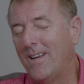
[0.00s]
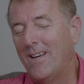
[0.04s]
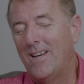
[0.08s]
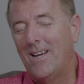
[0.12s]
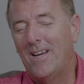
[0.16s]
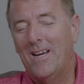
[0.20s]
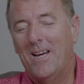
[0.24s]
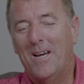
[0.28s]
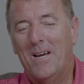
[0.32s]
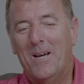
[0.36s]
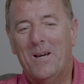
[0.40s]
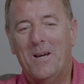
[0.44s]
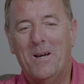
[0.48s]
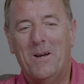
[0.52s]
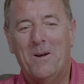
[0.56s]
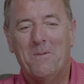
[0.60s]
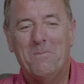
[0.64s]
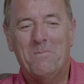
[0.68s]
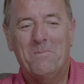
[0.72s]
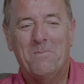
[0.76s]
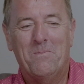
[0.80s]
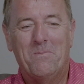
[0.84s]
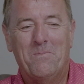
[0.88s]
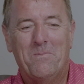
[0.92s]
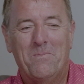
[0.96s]
Right.
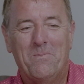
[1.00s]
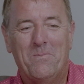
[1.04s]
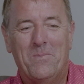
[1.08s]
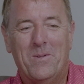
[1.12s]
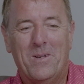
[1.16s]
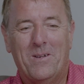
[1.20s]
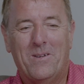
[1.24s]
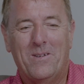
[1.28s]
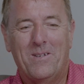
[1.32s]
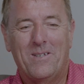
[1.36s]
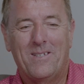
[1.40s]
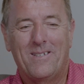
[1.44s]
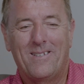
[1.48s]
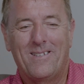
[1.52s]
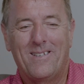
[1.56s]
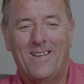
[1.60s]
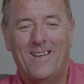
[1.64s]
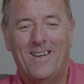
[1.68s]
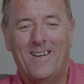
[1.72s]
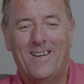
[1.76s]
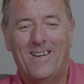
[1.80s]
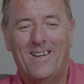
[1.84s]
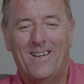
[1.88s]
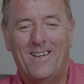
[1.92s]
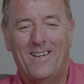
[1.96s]
Because
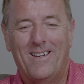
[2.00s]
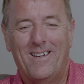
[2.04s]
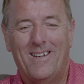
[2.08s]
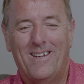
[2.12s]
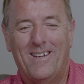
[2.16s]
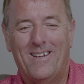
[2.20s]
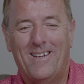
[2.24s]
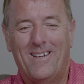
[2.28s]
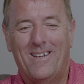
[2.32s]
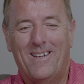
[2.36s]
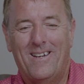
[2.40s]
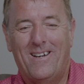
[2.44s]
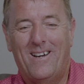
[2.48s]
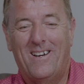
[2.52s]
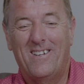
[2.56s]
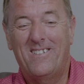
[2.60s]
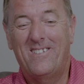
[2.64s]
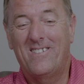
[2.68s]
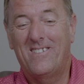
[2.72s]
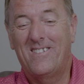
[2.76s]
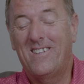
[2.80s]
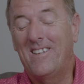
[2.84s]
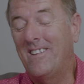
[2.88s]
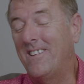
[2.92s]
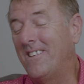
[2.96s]
I
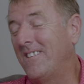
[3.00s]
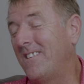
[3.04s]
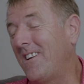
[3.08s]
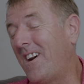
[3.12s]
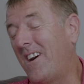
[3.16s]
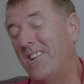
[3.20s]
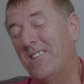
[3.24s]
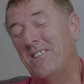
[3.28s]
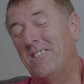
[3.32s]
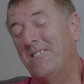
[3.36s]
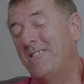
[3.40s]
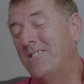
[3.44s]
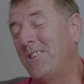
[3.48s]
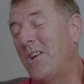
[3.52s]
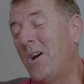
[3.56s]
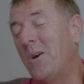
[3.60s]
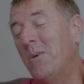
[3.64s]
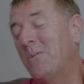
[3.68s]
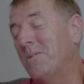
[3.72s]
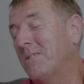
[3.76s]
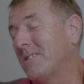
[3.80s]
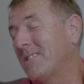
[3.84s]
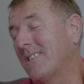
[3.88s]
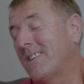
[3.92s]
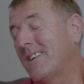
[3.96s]
didn't
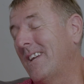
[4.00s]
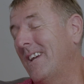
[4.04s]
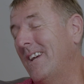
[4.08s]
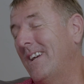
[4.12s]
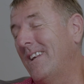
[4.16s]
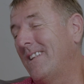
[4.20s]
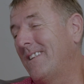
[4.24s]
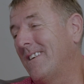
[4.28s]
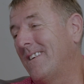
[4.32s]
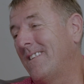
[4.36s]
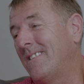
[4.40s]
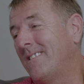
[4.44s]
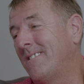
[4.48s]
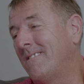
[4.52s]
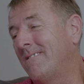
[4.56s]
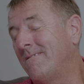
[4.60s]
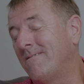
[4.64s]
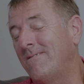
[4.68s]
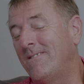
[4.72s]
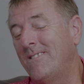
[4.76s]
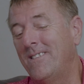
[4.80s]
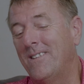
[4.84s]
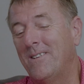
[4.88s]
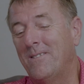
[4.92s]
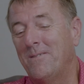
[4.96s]
know as a kid, and
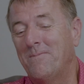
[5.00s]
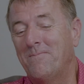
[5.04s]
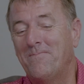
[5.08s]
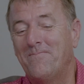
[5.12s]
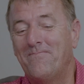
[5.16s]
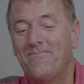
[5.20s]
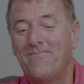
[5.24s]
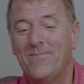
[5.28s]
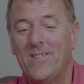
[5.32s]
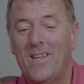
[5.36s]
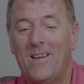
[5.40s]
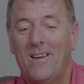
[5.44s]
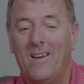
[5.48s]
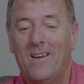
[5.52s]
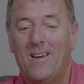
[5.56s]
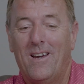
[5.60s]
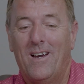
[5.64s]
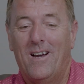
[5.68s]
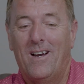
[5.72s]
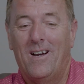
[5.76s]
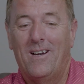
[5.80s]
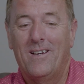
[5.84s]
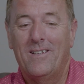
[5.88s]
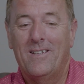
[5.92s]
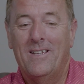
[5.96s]

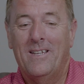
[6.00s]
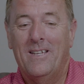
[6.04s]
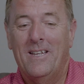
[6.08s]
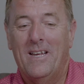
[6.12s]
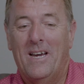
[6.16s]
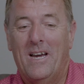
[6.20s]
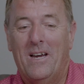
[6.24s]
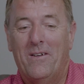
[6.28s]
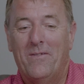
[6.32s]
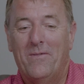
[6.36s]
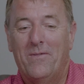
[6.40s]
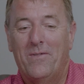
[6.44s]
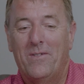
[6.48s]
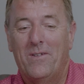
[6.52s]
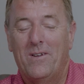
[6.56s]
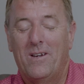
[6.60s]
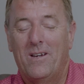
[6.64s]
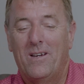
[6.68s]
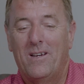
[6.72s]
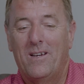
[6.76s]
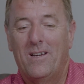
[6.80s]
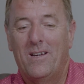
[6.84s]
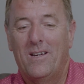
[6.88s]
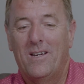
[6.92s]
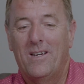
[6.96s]
I didn't have
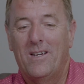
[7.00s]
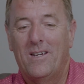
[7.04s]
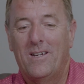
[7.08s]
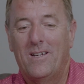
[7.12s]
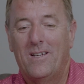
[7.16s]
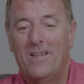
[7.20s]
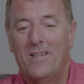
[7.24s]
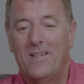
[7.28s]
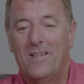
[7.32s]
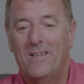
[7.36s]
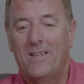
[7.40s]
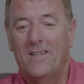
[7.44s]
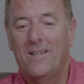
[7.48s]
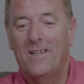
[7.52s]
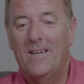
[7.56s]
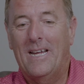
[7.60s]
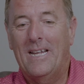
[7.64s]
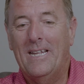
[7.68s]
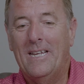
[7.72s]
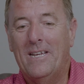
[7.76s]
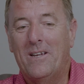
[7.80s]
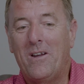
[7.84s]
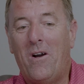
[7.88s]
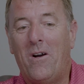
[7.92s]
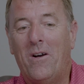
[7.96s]

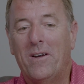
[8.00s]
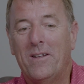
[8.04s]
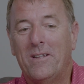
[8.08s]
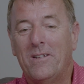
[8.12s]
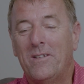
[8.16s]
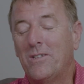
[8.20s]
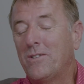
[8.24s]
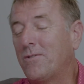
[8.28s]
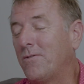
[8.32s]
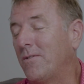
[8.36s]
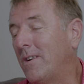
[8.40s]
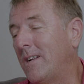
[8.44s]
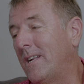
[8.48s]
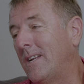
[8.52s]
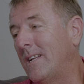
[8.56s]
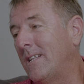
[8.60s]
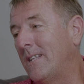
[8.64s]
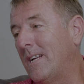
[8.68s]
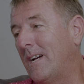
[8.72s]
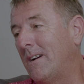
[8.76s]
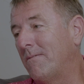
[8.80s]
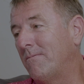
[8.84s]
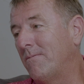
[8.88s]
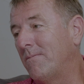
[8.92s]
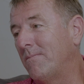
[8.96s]
any guidance really
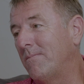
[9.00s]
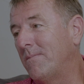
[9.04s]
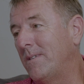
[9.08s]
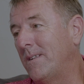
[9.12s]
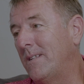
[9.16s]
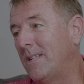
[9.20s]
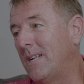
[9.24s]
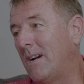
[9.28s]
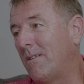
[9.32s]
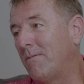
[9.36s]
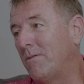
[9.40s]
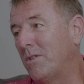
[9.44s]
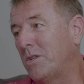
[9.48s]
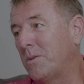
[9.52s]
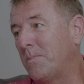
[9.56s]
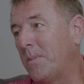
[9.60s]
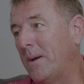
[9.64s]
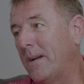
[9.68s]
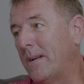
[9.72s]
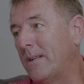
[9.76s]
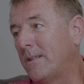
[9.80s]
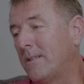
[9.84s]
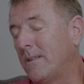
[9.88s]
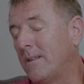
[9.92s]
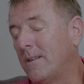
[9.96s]
in that
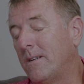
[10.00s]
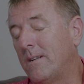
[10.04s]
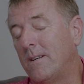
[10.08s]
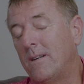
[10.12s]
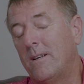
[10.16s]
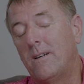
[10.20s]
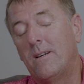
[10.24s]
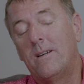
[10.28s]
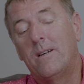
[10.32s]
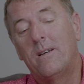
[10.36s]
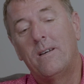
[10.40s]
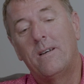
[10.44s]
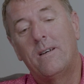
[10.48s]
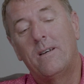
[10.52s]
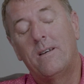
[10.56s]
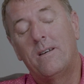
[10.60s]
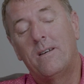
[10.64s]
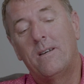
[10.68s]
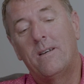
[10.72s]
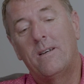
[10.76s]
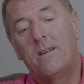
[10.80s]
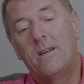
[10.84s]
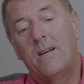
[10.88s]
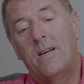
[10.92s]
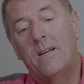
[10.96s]
respect,
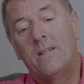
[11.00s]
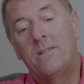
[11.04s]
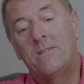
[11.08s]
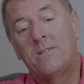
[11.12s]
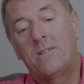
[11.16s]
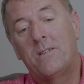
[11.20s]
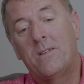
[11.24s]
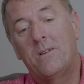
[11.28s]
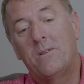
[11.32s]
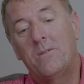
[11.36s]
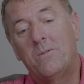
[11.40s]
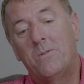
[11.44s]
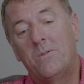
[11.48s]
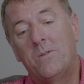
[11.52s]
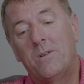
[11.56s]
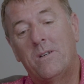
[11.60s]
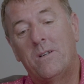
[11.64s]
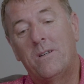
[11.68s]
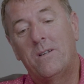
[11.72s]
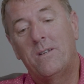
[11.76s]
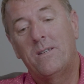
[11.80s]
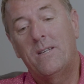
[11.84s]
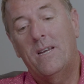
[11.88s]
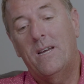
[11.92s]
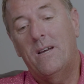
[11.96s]
and
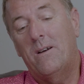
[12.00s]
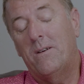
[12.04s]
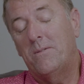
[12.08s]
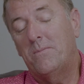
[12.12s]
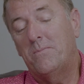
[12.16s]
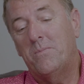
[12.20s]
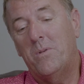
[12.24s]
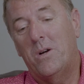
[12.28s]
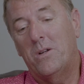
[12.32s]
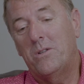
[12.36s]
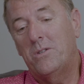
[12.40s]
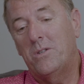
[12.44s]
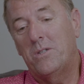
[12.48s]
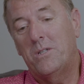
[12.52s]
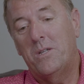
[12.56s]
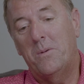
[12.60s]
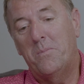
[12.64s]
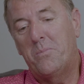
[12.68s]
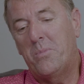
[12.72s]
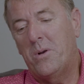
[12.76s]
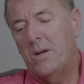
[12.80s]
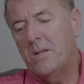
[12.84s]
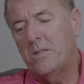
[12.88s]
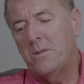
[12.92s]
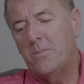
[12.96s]
so I just
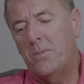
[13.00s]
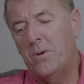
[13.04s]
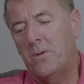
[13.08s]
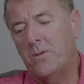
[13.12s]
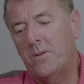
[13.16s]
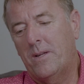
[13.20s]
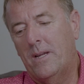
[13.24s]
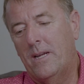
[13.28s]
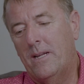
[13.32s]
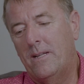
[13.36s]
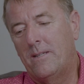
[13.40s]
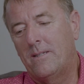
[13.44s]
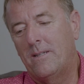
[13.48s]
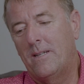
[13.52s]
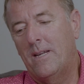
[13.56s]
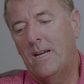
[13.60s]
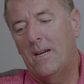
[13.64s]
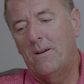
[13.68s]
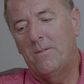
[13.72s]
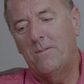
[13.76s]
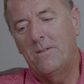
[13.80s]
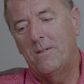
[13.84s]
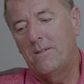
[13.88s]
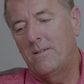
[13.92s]
impress upon kids now